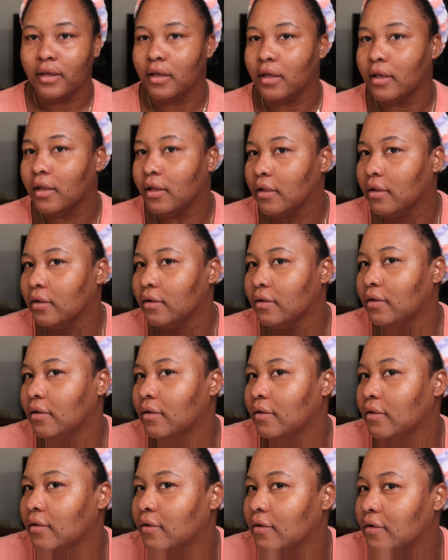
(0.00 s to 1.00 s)
and
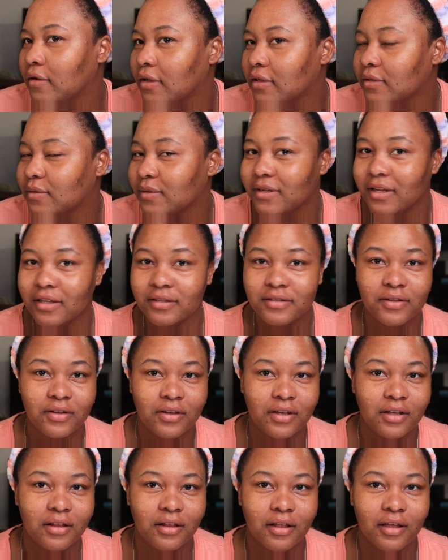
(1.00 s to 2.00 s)
that's what that's
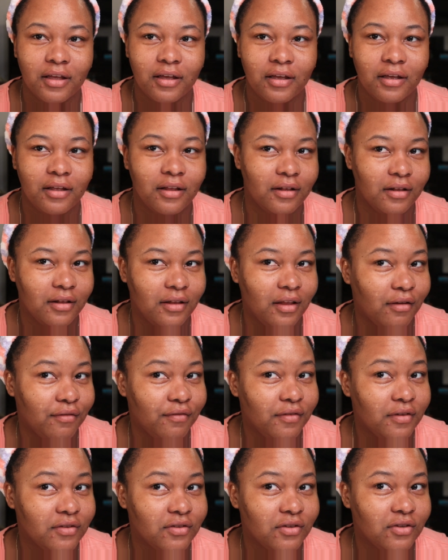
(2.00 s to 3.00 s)
looking like.
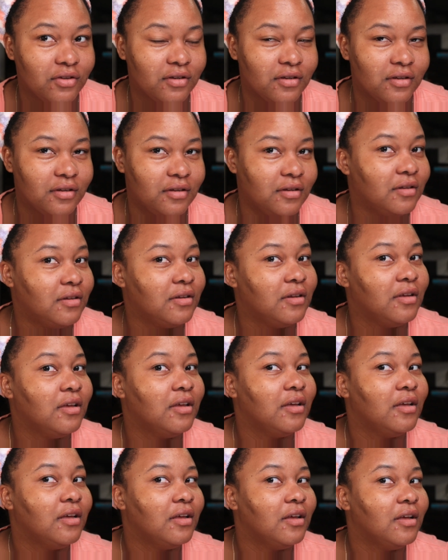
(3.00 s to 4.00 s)
That feels good.
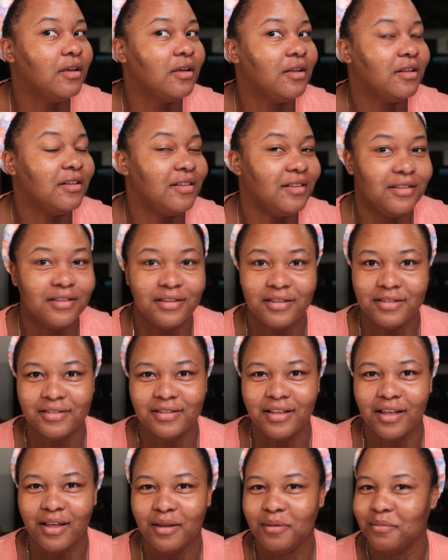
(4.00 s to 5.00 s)
Does
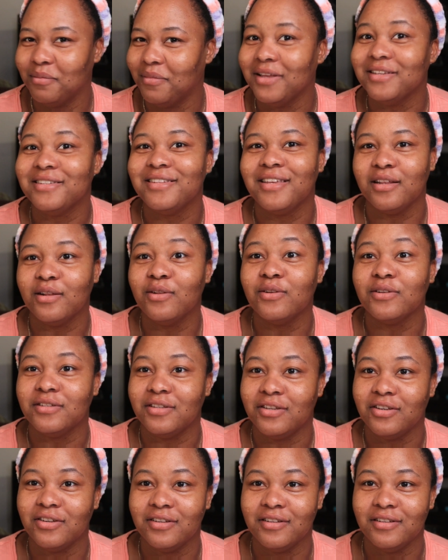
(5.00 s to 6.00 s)
not, my skin
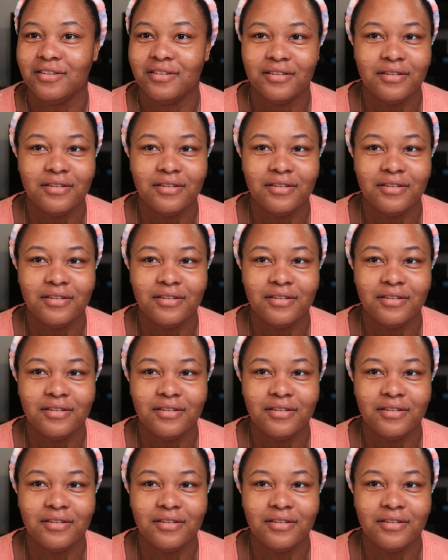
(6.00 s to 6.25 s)
looks good.